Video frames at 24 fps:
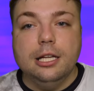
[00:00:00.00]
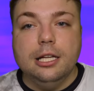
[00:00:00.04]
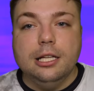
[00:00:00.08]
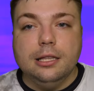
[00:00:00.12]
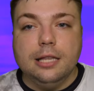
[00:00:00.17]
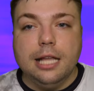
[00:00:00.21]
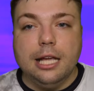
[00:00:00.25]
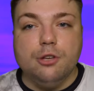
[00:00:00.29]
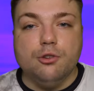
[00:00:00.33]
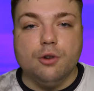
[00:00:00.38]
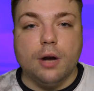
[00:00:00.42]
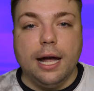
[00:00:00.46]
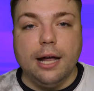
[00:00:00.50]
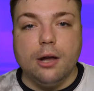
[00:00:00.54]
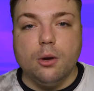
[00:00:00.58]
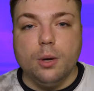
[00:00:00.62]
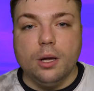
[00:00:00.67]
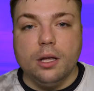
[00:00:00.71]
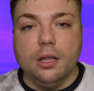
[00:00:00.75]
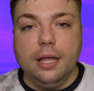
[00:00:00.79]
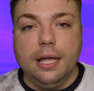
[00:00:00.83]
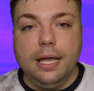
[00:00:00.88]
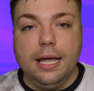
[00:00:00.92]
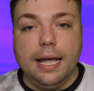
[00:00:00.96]
They dry
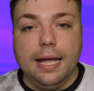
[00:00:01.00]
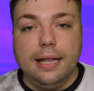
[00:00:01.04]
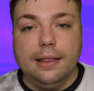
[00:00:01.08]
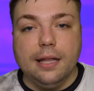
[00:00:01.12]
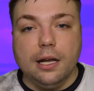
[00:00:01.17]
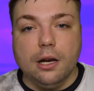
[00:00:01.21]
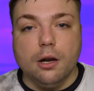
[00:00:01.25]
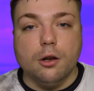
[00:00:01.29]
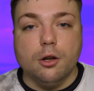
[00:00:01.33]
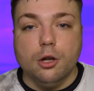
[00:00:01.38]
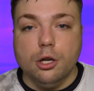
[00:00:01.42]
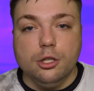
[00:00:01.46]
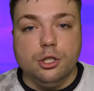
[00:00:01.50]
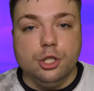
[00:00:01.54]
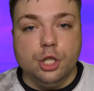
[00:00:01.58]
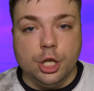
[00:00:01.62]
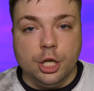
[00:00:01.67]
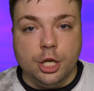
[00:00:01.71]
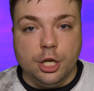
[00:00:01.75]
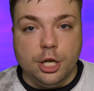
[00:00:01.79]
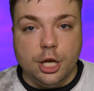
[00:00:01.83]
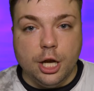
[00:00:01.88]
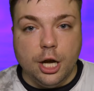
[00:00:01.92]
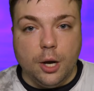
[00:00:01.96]
quickly and they're good to
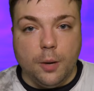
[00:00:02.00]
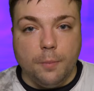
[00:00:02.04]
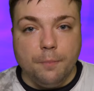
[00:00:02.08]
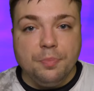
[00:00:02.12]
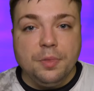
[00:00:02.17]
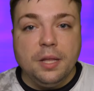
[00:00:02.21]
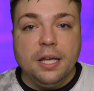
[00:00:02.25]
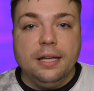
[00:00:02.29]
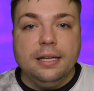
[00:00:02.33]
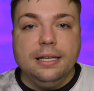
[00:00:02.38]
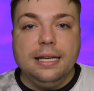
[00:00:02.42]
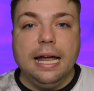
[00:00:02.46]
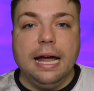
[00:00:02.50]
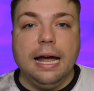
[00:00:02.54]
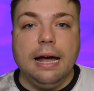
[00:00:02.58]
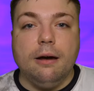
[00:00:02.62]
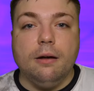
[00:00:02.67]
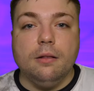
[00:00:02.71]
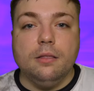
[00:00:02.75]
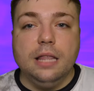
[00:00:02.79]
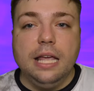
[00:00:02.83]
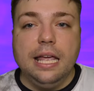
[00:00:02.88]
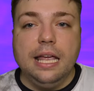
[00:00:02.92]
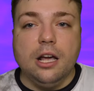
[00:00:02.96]
go. Now,
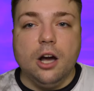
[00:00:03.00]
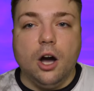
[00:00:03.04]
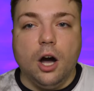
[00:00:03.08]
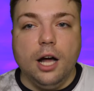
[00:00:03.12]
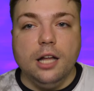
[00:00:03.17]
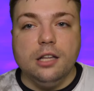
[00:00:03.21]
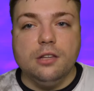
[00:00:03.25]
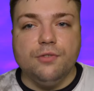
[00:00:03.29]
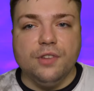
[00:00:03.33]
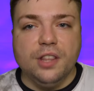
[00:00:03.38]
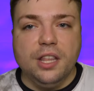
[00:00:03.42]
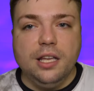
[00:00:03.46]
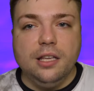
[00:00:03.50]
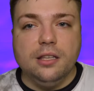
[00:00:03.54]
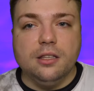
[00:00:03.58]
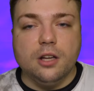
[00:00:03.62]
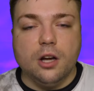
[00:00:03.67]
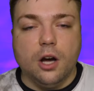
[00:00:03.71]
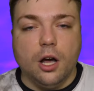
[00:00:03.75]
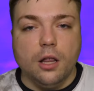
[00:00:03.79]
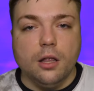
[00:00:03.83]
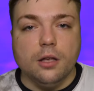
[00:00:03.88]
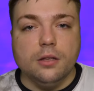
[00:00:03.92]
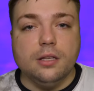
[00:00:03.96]
the cons for these
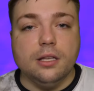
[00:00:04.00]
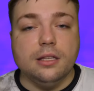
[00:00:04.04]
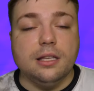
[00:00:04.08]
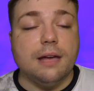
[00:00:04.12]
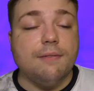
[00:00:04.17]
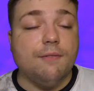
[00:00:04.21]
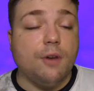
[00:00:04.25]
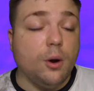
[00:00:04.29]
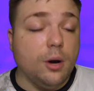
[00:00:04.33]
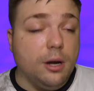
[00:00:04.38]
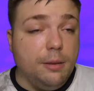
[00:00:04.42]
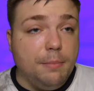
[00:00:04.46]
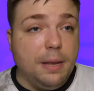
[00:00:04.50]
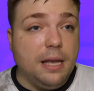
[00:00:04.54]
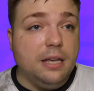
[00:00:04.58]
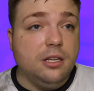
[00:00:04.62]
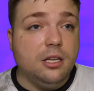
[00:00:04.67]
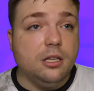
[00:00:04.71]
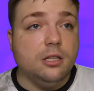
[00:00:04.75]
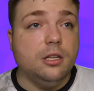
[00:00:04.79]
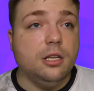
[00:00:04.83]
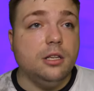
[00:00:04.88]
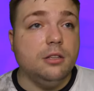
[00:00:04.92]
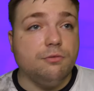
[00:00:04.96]
collars, as I've already
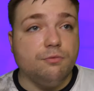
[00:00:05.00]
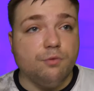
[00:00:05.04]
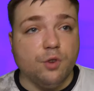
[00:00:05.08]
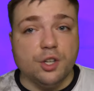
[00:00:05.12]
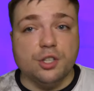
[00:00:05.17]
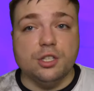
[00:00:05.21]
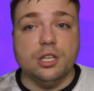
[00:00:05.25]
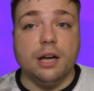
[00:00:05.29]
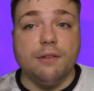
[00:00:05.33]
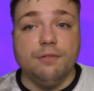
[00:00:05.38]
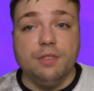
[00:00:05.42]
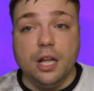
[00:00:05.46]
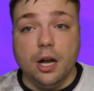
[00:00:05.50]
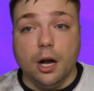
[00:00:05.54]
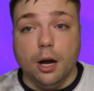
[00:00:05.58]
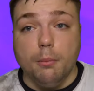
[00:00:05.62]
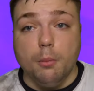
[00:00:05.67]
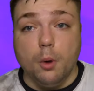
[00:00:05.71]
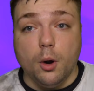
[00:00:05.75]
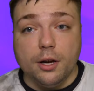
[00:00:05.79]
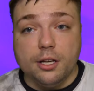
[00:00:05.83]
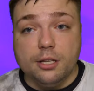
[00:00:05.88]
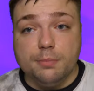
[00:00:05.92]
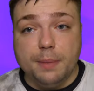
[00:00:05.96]
mentioned, is first off, they are
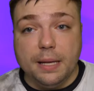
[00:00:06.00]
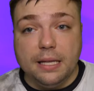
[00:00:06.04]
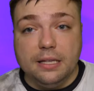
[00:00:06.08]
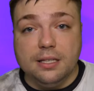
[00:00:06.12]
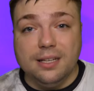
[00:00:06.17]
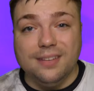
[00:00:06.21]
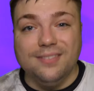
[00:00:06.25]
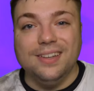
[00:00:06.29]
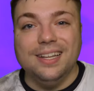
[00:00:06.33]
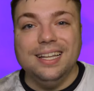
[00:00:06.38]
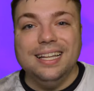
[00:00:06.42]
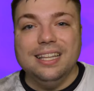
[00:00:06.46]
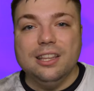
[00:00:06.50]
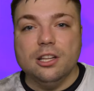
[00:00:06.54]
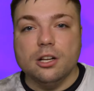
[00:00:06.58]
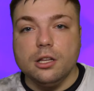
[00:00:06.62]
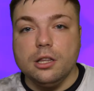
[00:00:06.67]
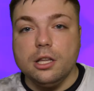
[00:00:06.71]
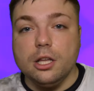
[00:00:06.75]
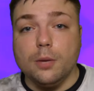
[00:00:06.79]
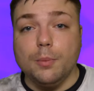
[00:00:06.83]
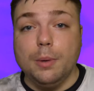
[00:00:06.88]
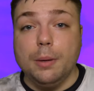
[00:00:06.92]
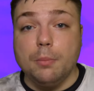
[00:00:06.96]
more expensive, they're a
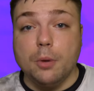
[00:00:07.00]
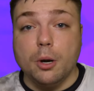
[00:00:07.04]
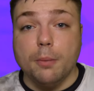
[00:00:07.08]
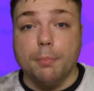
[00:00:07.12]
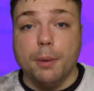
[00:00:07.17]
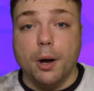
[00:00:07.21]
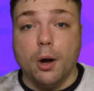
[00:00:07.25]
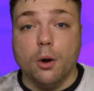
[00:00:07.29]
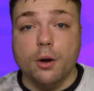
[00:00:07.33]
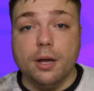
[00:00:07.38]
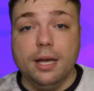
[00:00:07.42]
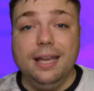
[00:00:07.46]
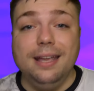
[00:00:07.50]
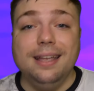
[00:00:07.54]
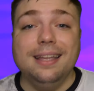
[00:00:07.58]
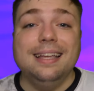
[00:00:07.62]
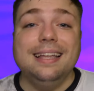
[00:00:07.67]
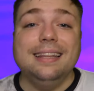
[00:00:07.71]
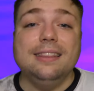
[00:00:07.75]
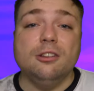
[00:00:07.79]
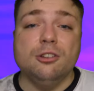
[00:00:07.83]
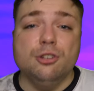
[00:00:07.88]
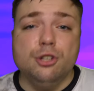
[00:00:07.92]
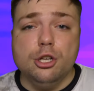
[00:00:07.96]
little bit more bulky,
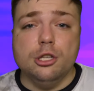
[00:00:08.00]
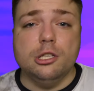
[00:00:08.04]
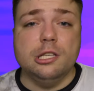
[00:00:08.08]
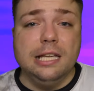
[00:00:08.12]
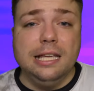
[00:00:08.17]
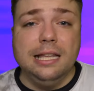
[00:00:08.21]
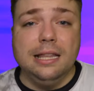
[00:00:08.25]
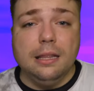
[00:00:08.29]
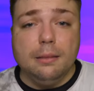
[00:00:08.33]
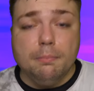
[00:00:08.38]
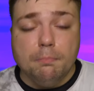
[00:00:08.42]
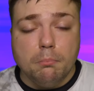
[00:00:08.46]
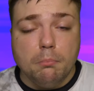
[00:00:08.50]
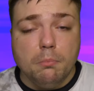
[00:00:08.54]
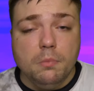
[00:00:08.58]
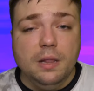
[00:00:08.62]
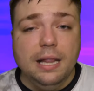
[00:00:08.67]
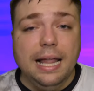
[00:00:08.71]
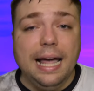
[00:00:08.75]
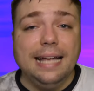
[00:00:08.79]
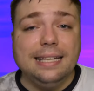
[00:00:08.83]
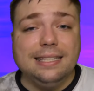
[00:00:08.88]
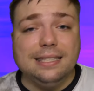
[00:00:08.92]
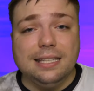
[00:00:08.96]
there's usually
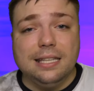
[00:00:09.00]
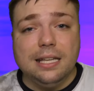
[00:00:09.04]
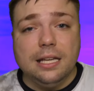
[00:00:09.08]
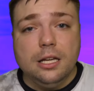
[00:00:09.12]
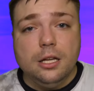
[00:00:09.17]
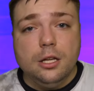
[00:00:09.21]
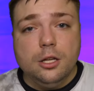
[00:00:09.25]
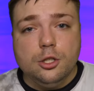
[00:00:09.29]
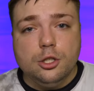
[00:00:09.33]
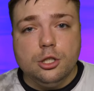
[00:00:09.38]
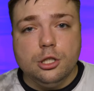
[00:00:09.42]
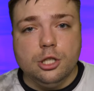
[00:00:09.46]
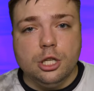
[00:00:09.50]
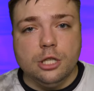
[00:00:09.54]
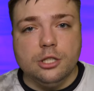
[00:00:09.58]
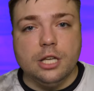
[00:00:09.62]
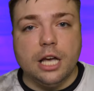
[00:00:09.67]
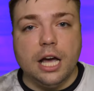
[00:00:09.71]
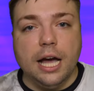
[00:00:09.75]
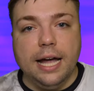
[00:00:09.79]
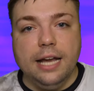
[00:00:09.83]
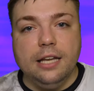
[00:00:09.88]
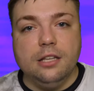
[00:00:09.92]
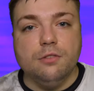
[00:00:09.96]
less
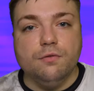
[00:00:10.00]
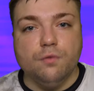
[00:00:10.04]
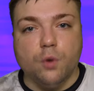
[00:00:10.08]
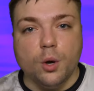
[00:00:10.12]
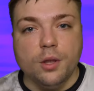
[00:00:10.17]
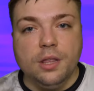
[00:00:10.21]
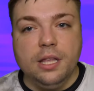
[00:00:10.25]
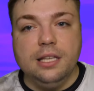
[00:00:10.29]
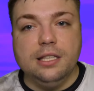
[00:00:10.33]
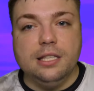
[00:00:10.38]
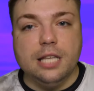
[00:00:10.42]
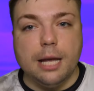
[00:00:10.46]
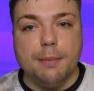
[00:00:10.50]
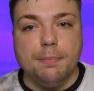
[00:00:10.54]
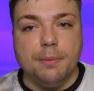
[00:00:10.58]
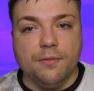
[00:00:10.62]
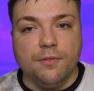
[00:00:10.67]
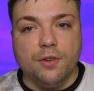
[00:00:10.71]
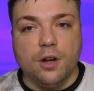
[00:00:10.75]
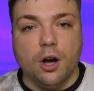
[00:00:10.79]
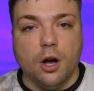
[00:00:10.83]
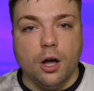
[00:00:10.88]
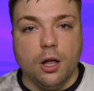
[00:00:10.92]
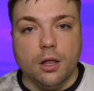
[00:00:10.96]
designs for these type of
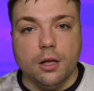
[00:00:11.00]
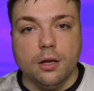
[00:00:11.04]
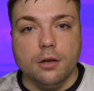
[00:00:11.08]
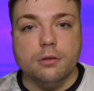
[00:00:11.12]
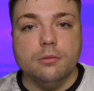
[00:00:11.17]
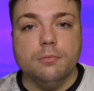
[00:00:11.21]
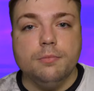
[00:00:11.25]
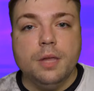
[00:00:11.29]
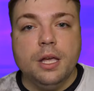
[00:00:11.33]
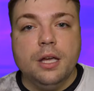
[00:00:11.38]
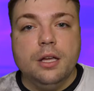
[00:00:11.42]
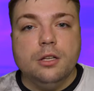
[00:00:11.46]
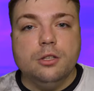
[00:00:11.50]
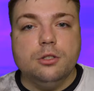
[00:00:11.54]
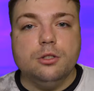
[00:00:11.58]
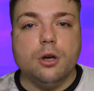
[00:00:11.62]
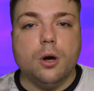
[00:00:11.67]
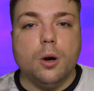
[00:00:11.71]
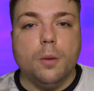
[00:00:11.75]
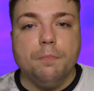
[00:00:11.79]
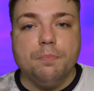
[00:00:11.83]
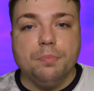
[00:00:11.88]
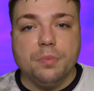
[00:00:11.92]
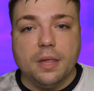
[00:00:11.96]
collars.
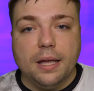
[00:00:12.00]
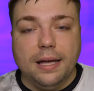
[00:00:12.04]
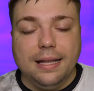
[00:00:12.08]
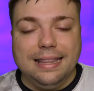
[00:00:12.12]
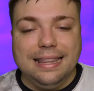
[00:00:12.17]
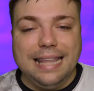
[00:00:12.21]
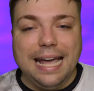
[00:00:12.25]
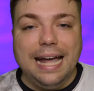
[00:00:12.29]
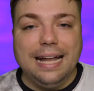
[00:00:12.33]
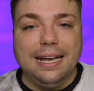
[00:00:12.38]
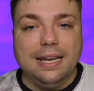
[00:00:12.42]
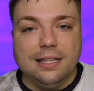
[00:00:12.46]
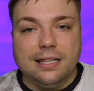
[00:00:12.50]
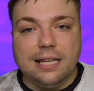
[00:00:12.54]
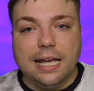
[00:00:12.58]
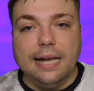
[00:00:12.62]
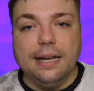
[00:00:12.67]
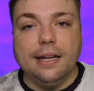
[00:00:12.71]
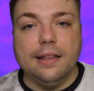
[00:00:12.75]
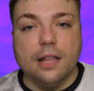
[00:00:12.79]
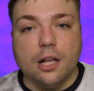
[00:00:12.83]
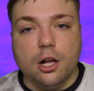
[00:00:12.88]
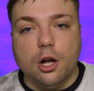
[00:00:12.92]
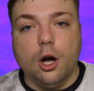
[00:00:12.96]
So that is kind
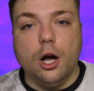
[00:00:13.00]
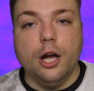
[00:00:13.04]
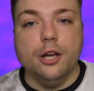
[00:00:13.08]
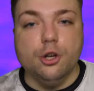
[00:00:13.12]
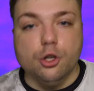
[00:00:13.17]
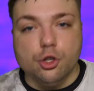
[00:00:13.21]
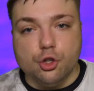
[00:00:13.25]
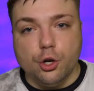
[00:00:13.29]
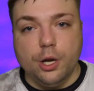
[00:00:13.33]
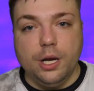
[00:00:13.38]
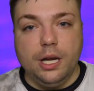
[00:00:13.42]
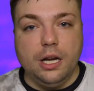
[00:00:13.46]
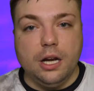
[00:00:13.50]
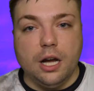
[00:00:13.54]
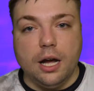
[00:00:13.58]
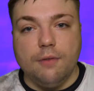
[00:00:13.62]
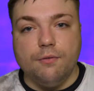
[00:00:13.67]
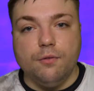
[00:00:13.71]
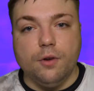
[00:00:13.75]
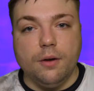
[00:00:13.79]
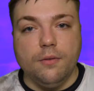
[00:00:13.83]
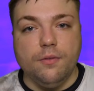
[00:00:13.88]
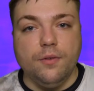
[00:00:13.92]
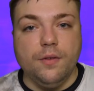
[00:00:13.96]
of the con you're trading off
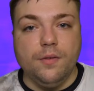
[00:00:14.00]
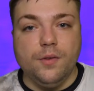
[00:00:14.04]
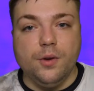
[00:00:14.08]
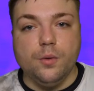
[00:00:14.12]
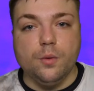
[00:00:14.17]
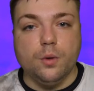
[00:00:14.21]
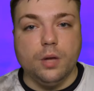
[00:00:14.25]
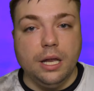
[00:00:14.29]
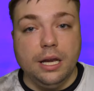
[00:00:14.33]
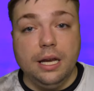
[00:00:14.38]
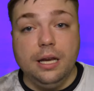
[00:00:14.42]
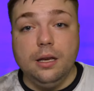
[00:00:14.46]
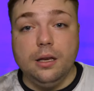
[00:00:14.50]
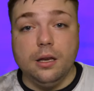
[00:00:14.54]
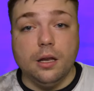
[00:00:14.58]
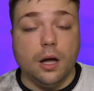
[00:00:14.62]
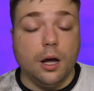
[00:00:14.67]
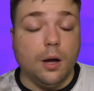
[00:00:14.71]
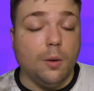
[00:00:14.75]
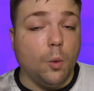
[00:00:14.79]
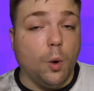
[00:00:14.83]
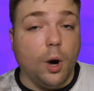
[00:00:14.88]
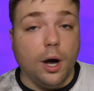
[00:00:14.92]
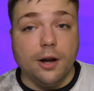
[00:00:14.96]
of if you're getting
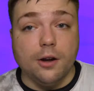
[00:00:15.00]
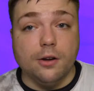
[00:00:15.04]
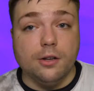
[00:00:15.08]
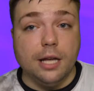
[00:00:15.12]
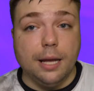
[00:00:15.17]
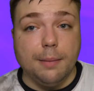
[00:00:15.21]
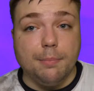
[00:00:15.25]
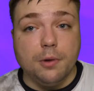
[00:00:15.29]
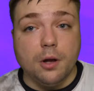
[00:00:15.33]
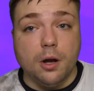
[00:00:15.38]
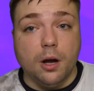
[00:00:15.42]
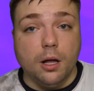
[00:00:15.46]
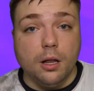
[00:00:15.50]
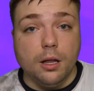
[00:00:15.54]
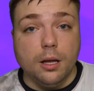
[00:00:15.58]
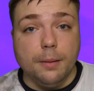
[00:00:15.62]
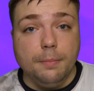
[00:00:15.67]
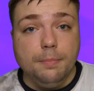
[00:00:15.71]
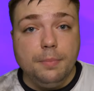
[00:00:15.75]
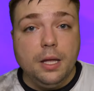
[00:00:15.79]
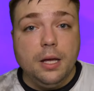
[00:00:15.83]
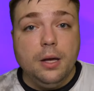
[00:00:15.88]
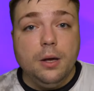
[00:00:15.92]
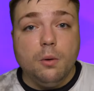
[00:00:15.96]
a water type collar.
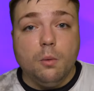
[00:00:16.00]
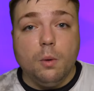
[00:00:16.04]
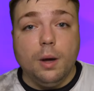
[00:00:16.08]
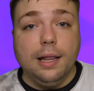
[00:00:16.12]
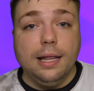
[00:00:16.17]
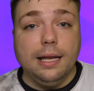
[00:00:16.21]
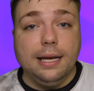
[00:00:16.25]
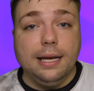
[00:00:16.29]
While it